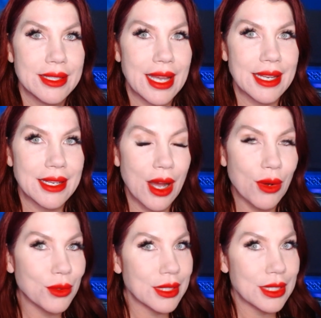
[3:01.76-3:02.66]
and not
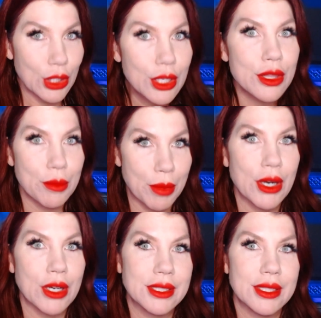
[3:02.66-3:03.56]
only look the
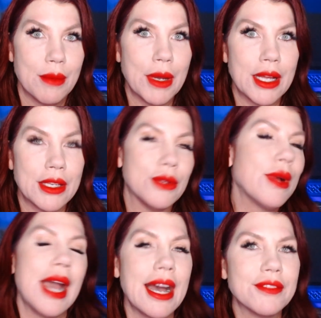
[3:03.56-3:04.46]
part but you
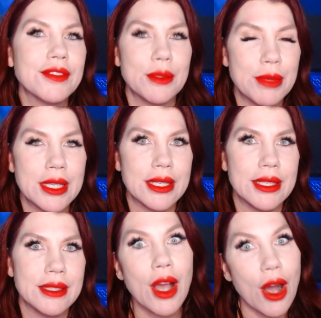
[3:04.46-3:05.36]
have to
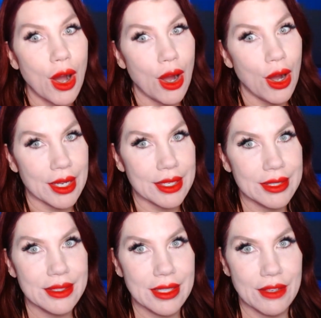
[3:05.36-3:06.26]
be on,
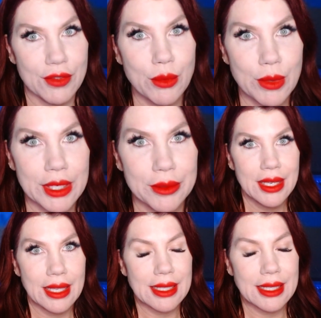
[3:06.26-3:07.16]
if you will.
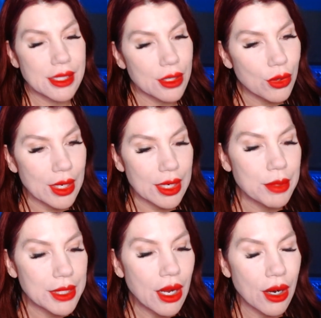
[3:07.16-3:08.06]
And that's
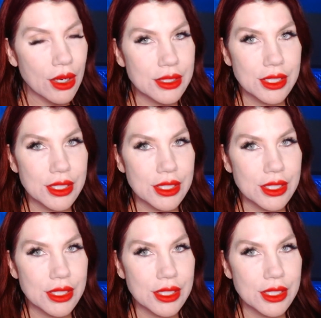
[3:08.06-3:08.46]
incredibly hard to